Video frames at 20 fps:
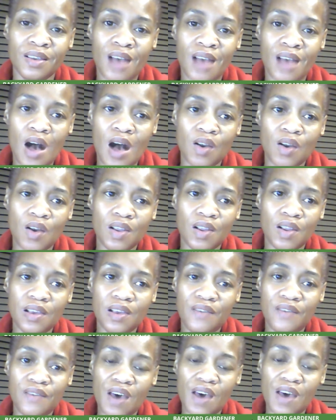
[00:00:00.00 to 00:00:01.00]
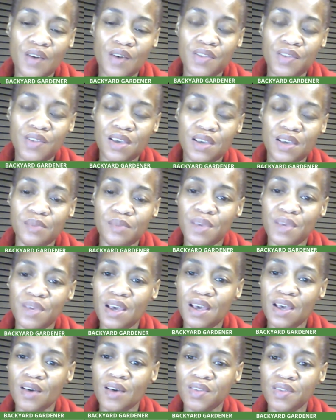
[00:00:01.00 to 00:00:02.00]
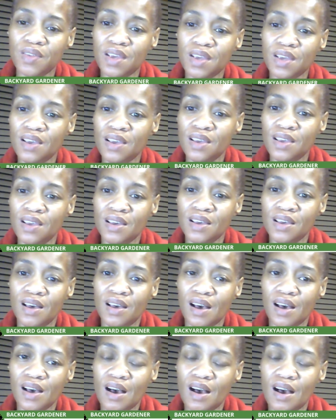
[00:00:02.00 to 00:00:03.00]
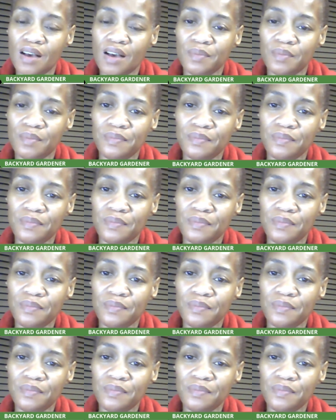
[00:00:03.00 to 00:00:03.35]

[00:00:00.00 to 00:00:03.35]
live healthy and be healthy. Um,